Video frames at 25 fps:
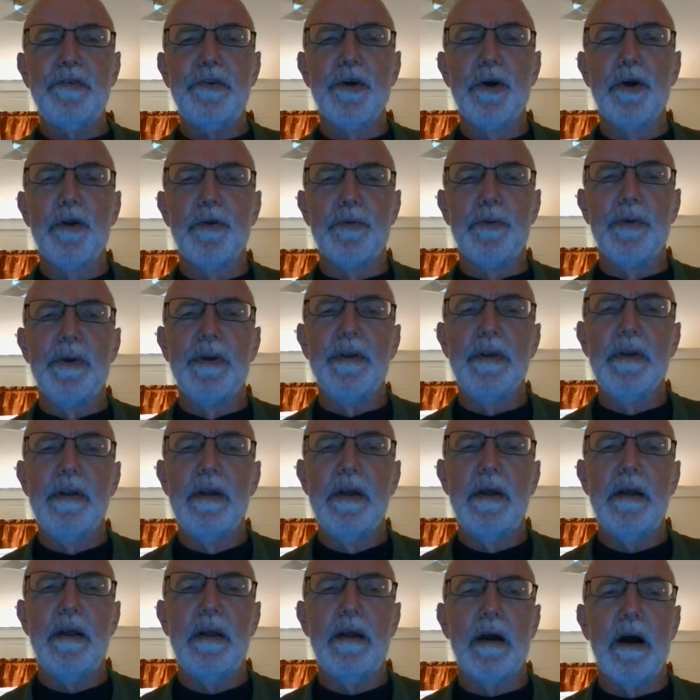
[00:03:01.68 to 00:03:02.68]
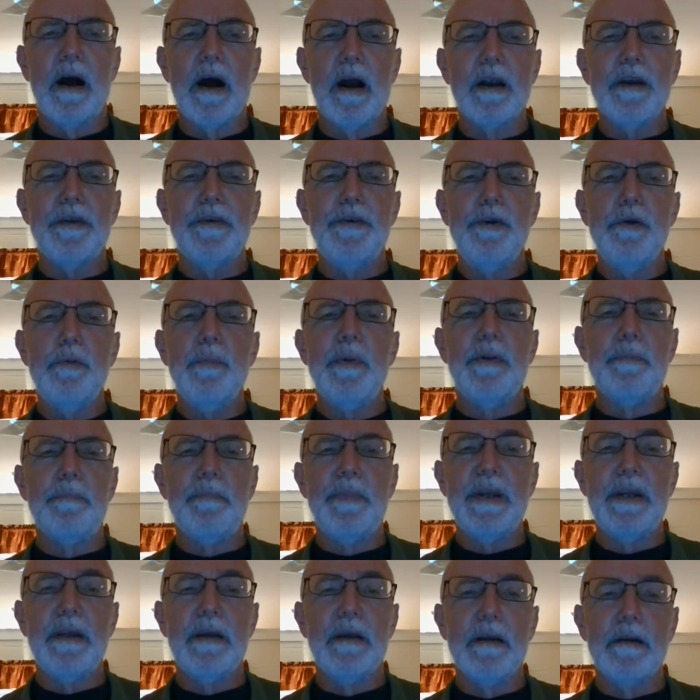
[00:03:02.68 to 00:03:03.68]
children are human
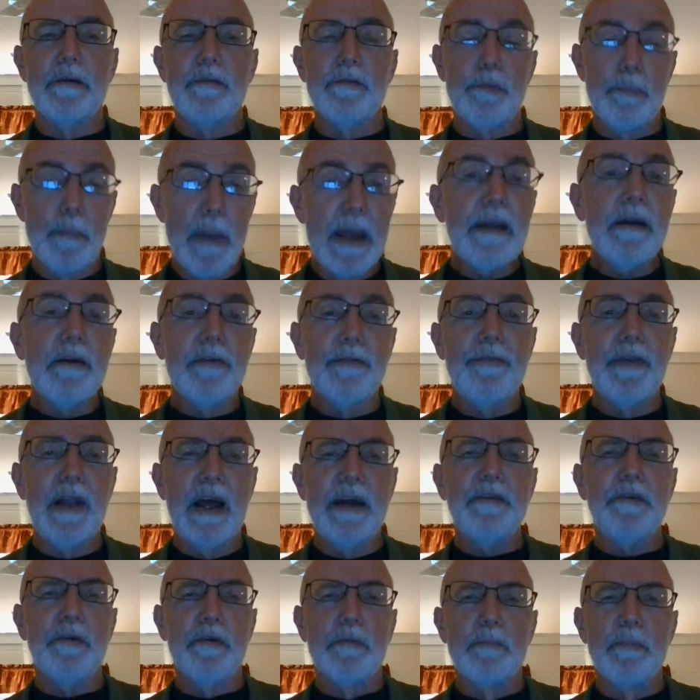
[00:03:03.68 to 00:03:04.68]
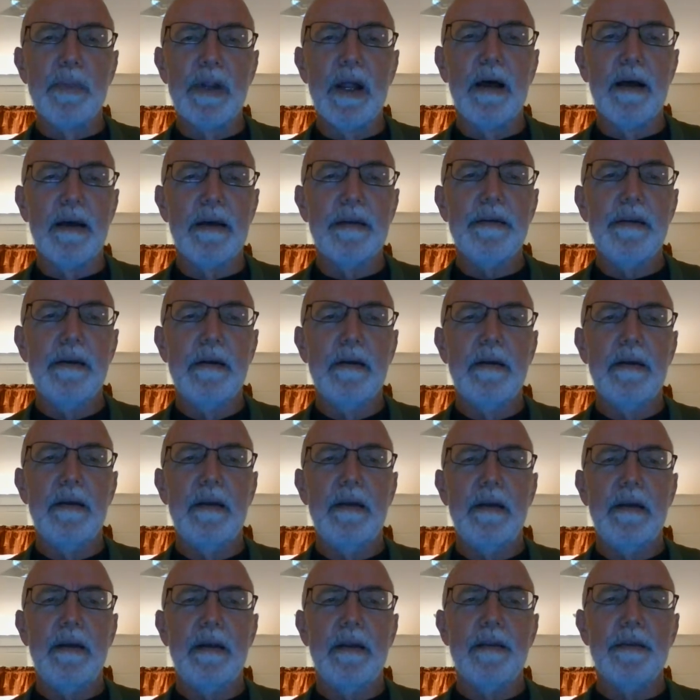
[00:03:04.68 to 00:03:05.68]
beings made of flesh and blood,
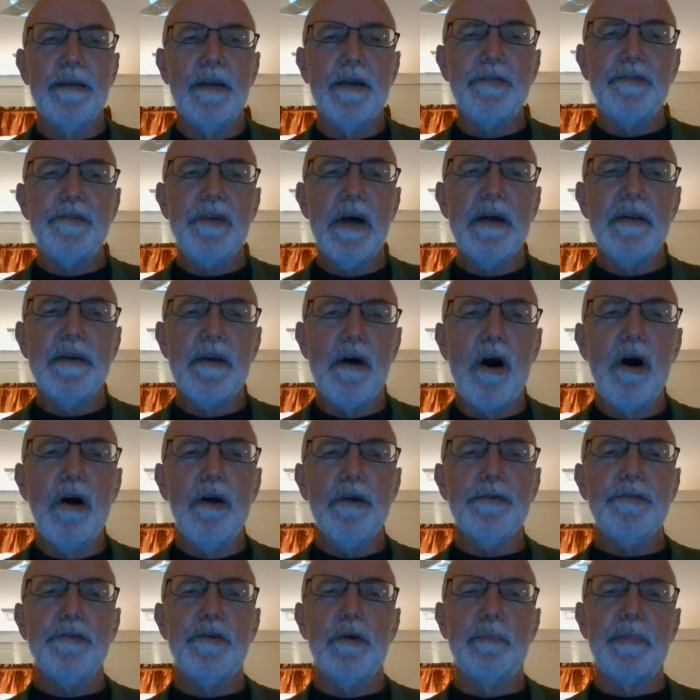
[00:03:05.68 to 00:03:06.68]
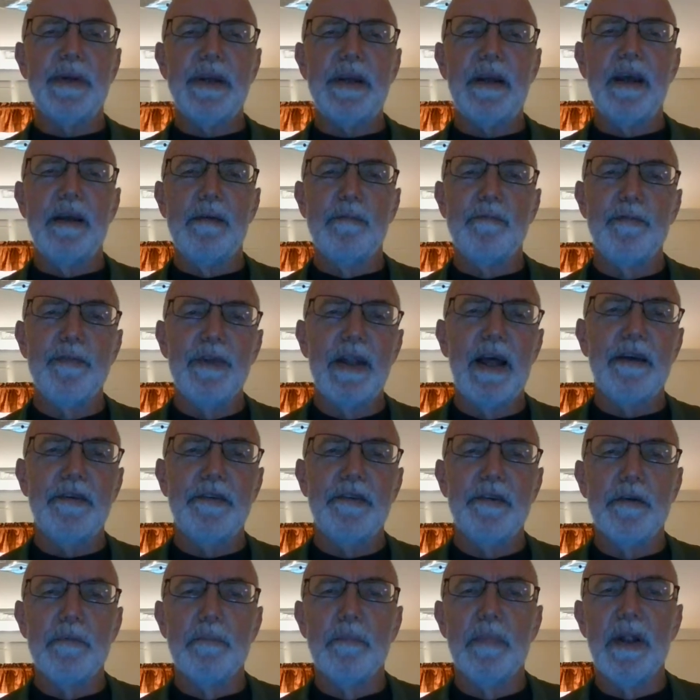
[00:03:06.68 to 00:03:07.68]
the Son also became
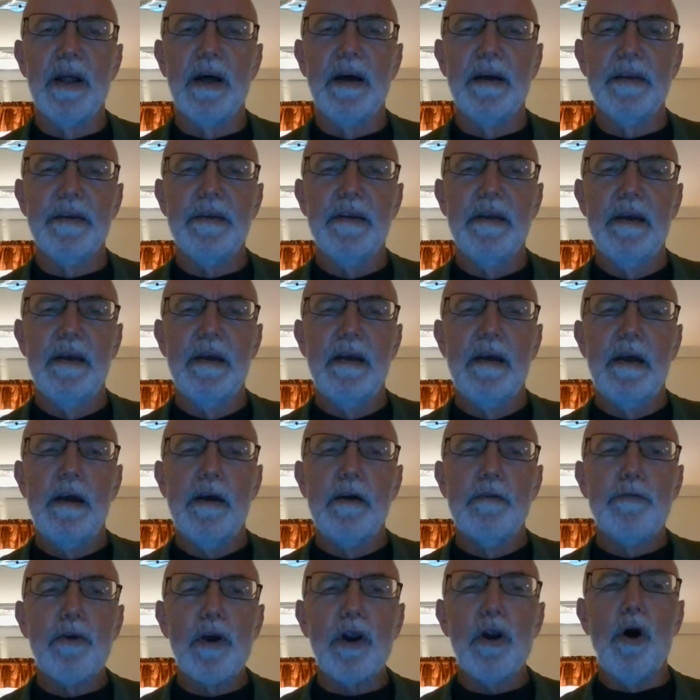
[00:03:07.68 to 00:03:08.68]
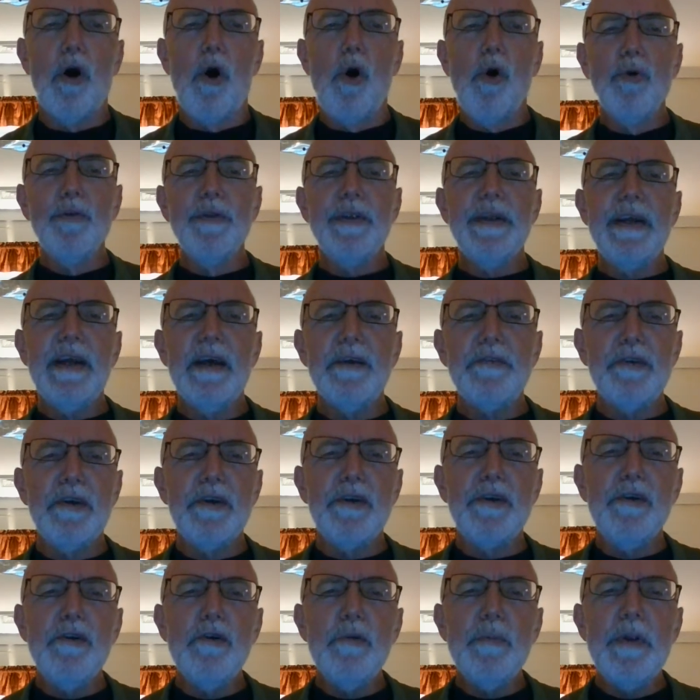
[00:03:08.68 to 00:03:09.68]
flesh and blood. For only as a
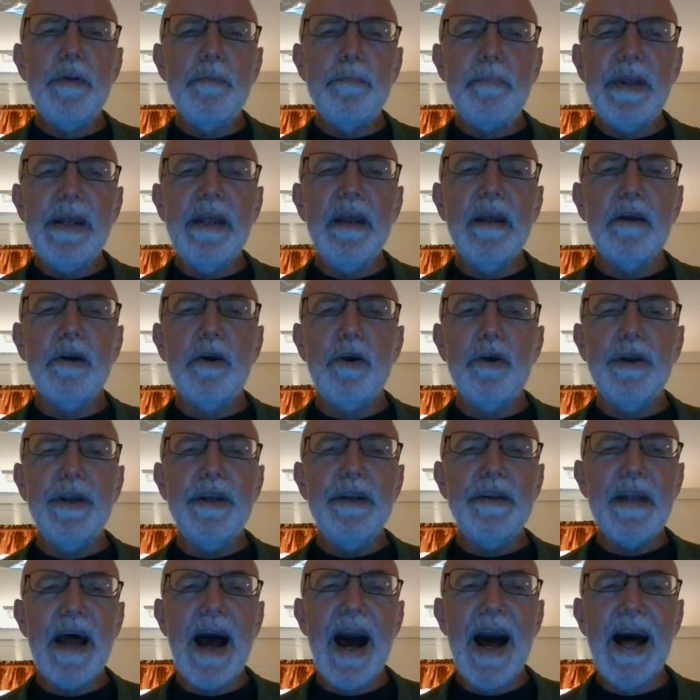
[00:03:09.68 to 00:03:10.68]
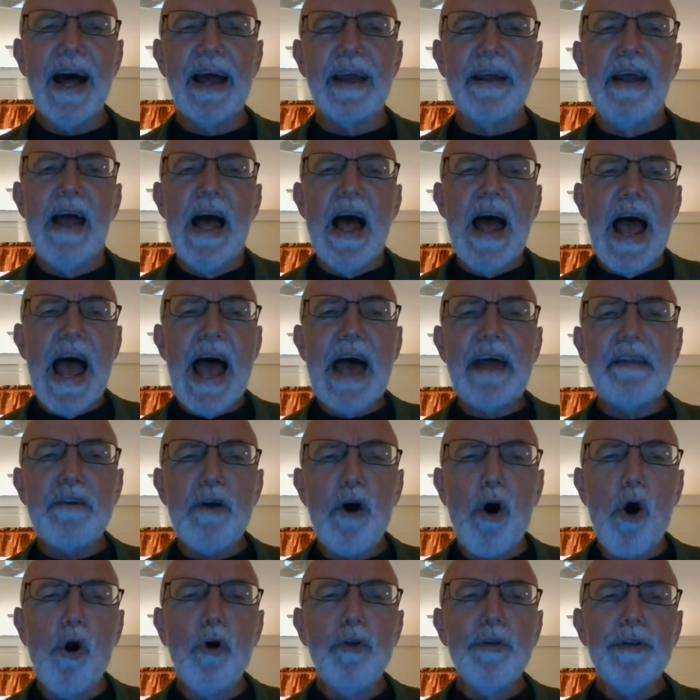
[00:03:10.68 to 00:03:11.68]
human being could he die. And
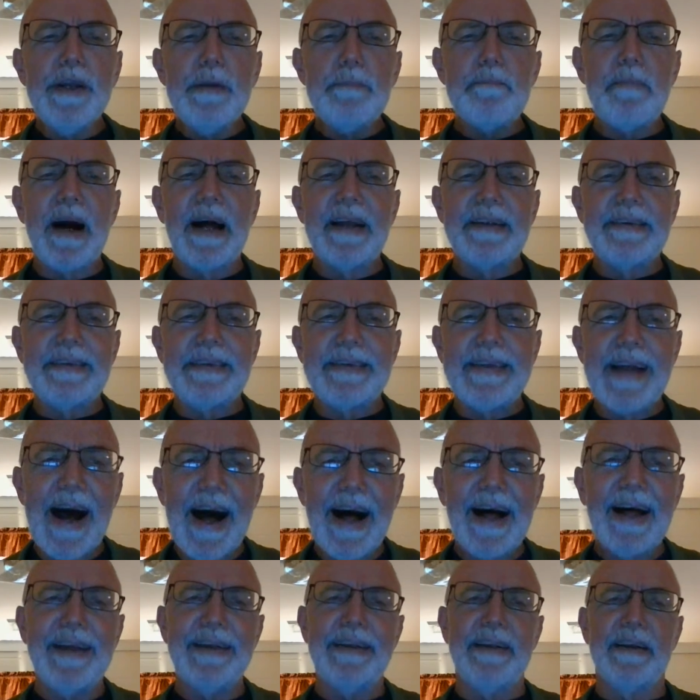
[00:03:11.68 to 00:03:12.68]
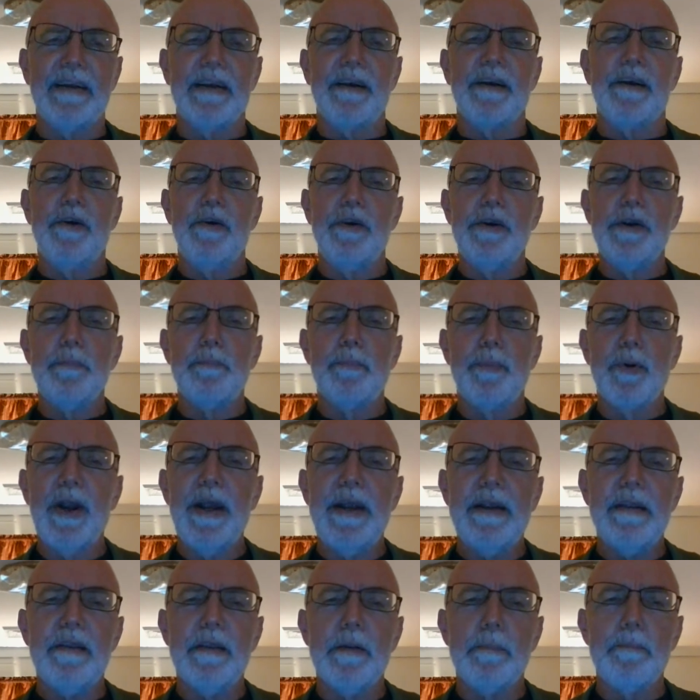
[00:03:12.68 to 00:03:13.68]
only by dying could he
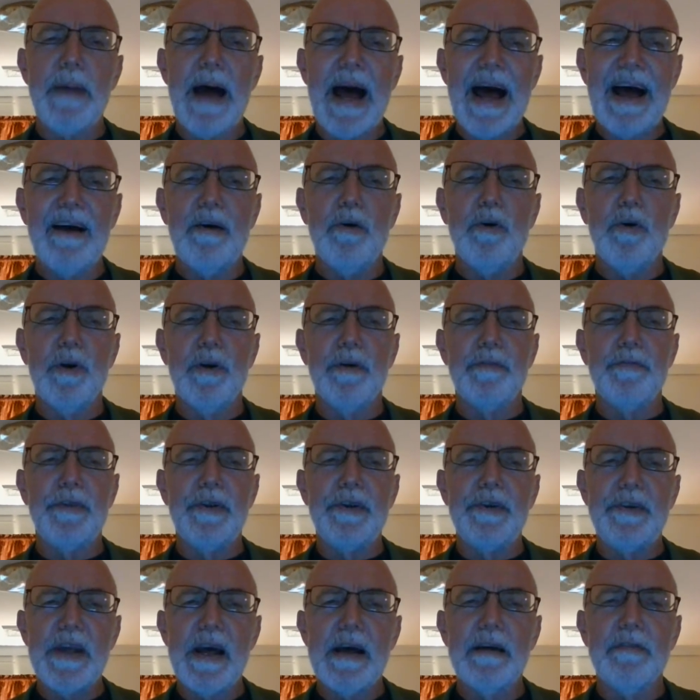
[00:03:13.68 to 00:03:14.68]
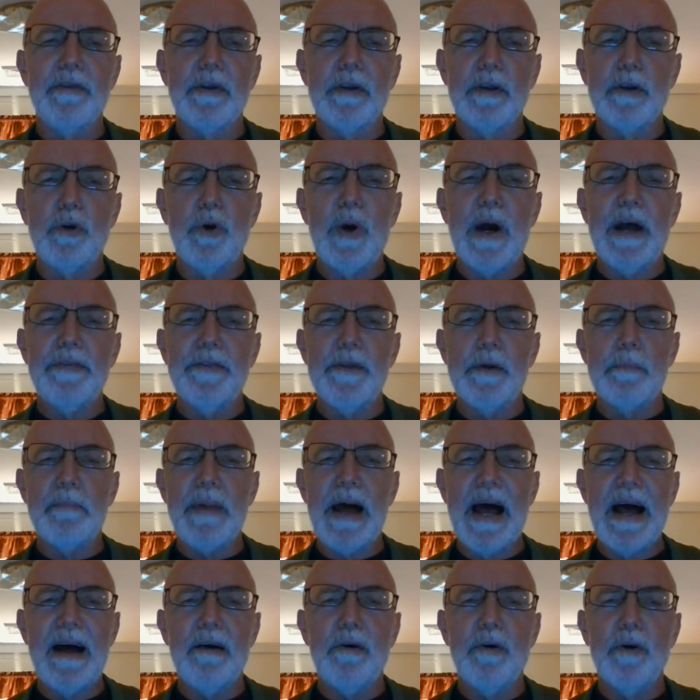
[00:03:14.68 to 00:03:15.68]
break the power of the devil who had the
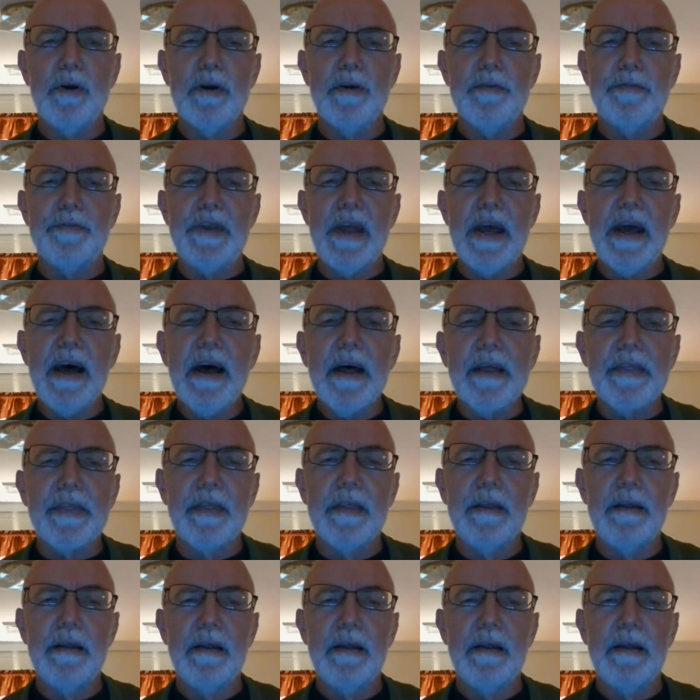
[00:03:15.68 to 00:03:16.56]
power of death.